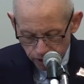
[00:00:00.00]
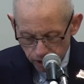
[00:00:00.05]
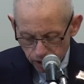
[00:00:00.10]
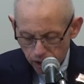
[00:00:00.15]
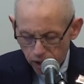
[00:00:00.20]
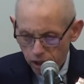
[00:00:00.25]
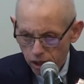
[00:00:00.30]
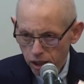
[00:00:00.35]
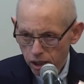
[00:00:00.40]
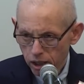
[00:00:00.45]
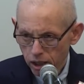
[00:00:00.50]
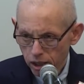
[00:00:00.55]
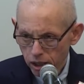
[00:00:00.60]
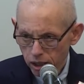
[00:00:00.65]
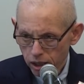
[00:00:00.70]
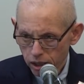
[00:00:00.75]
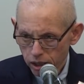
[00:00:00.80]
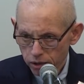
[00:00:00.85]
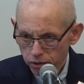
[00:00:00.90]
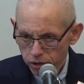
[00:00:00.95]

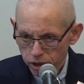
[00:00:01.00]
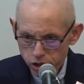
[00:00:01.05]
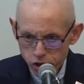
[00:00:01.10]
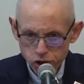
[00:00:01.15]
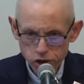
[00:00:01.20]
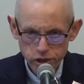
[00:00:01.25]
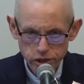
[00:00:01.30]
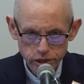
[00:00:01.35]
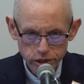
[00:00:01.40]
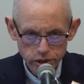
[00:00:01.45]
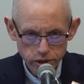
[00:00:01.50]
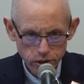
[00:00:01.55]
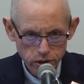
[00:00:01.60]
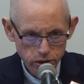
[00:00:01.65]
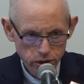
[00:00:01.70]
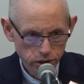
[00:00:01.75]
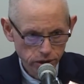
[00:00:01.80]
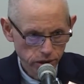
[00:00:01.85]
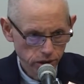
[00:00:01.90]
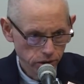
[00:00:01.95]
this
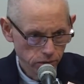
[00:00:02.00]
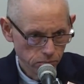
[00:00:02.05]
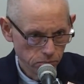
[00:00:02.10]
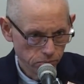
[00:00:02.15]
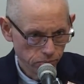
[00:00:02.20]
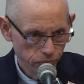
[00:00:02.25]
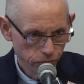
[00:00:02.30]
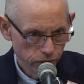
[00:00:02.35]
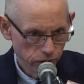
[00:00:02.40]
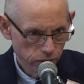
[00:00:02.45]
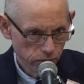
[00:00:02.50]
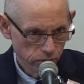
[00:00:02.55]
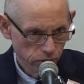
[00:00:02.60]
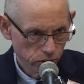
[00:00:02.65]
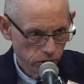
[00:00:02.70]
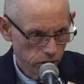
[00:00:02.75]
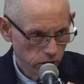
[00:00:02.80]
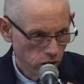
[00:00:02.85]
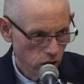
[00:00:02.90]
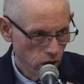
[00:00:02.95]
year, you know,
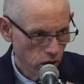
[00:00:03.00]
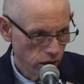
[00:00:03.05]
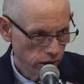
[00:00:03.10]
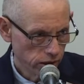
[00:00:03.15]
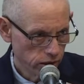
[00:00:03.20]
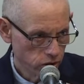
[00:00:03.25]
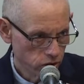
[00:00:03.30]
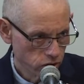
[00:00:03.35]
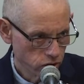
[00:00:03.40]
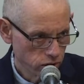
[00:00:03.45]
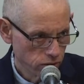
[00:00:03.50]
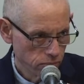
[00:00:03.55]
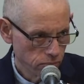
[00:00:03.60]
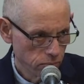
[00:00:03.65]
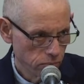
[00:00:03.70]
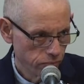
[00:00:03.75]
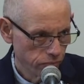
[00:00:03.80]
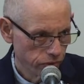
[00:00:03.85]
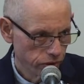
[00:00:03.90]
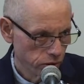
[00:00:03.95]

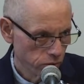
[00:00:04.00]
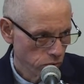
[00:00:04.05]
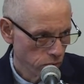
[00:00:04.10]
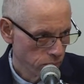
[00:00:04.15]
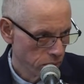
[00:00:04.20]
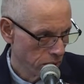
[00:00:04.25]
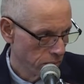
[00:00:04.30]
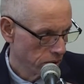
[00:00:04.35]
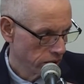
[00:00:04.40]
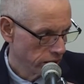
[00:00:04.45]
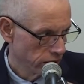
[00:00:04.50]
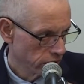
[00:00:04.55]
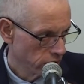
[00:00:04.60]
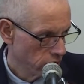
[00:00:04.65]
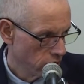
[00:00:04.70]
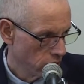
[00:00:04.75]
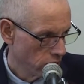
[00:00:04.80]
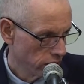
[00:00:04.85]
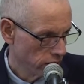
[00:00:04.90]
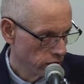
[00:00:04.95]
the Republican
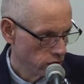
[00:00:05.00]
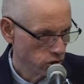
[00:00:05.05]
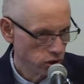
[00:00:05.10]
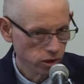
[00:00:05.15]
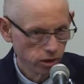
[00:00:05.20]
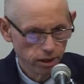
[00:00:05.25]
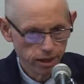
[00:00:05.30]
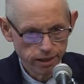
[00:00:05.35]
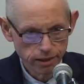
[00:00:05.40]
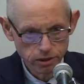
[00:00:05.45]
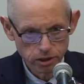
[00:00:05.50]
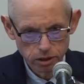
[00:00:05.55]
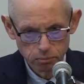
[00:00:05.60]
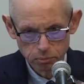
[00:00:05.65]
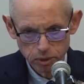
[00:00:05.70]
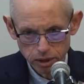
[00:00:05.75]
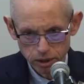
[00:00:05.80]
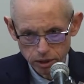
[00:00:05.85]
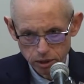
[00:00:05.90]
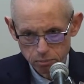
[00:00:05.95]
caucus elected
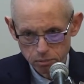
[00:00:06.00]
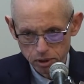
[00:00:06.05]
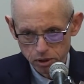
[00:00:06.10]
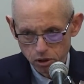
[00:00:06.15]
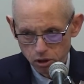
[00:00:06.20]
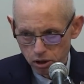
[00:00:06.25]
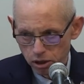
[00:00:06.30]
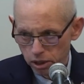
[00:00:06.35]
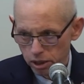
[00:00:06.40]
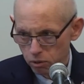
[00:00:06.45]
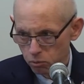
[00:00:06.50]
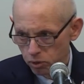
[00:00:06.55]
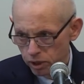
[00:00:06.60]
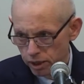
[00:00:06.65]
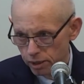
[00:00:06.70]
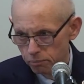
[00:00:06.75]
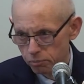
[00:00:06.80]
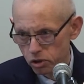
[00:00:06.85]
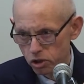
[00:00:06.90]
me the minority whip.